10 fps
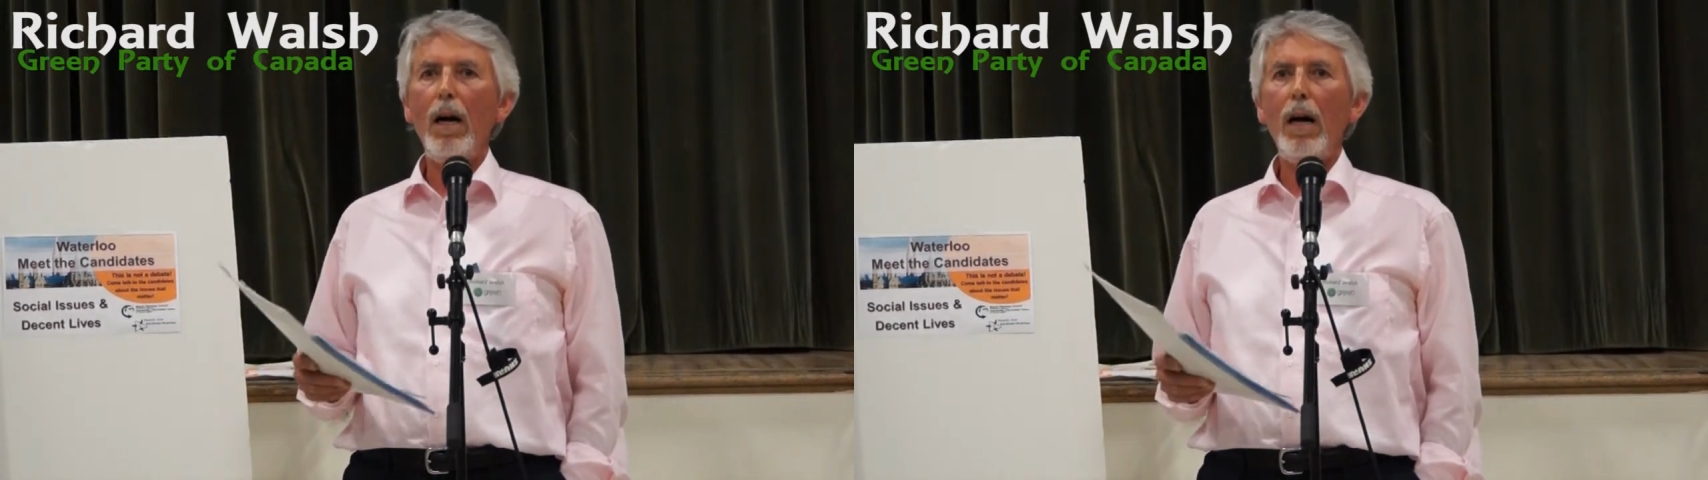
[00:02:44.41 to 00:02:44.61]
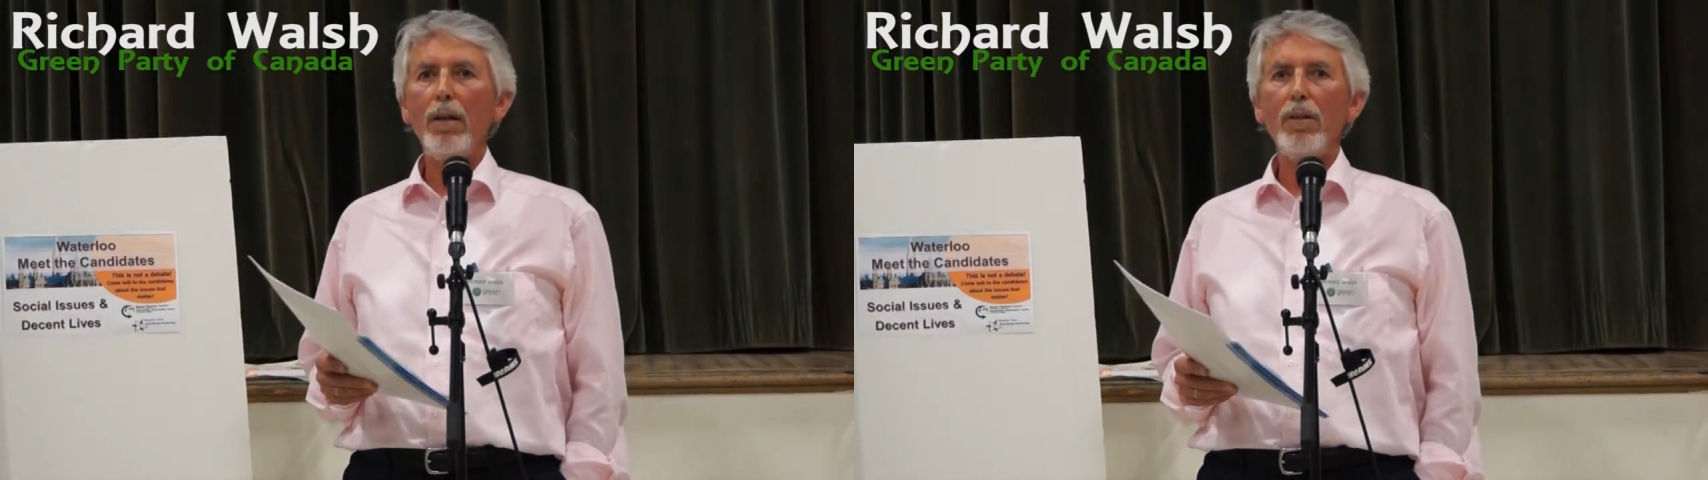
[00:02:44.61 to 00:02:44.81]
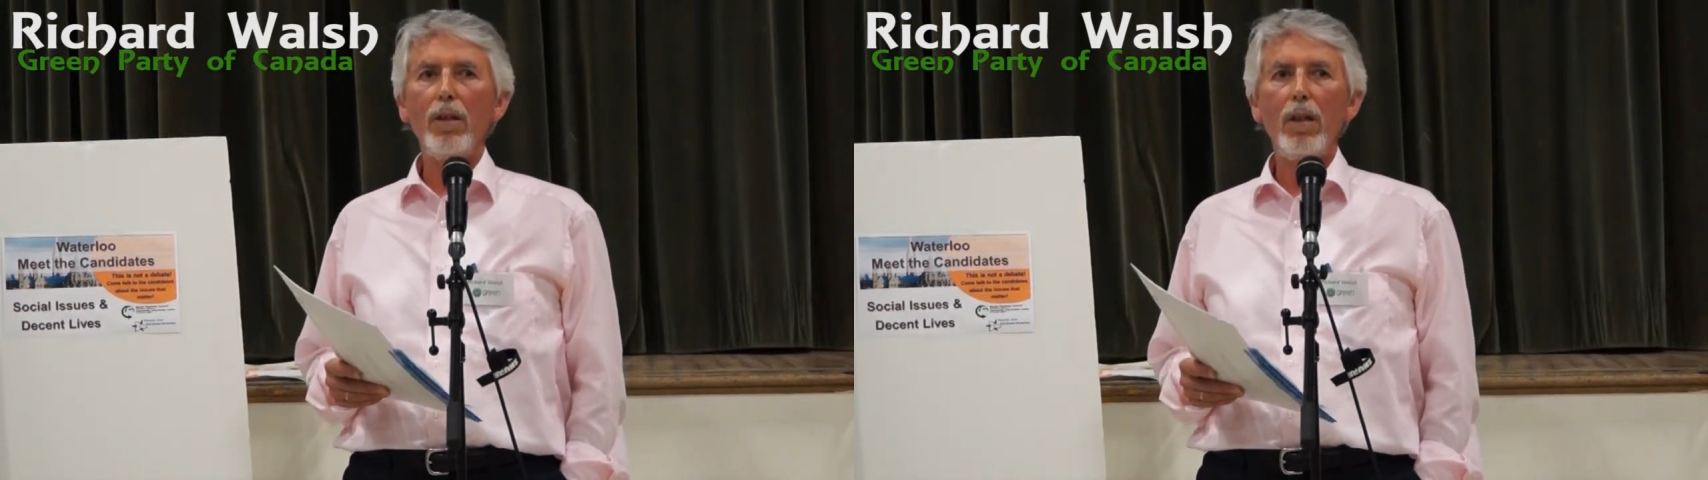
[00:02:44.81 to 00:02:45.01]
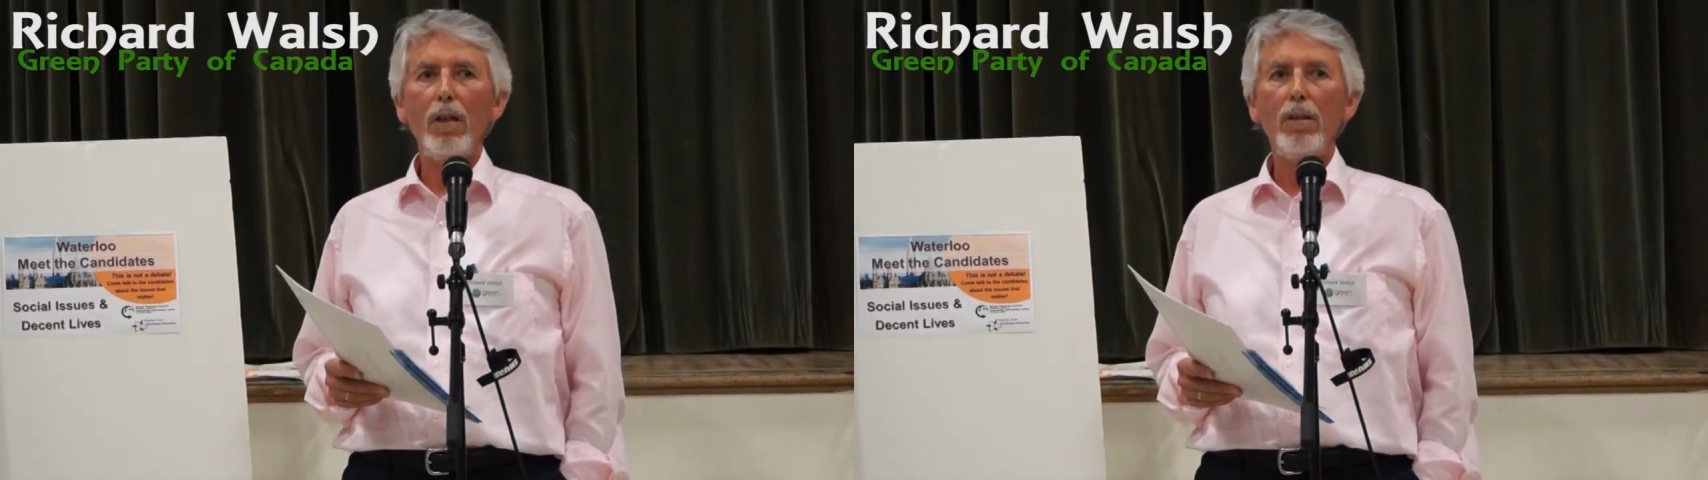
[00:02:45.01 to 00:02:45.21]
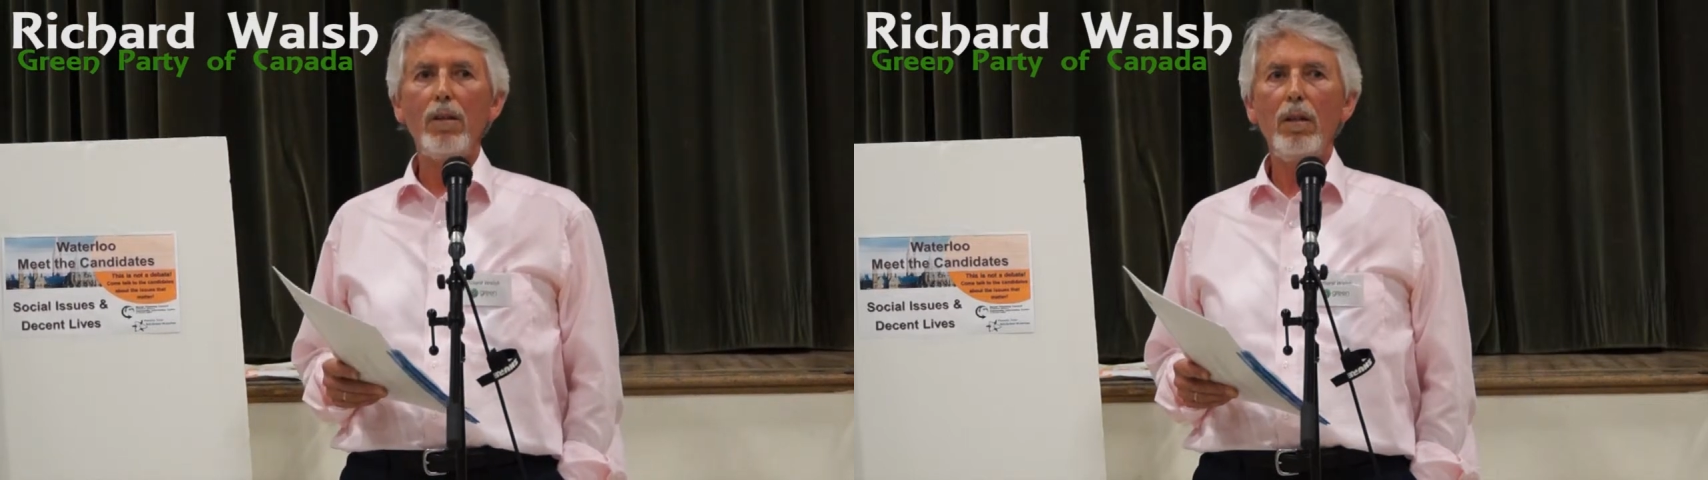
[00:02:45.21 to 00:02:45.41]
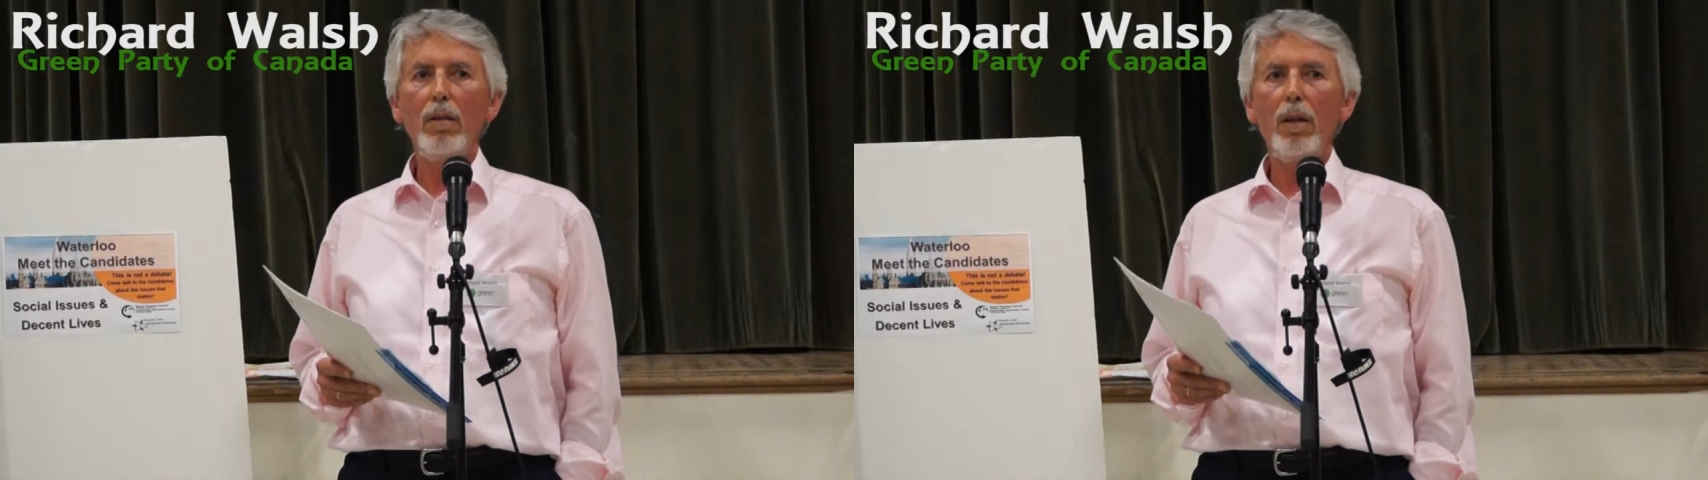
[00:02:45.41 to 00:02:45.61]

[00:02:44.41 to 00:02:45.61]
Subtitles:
policies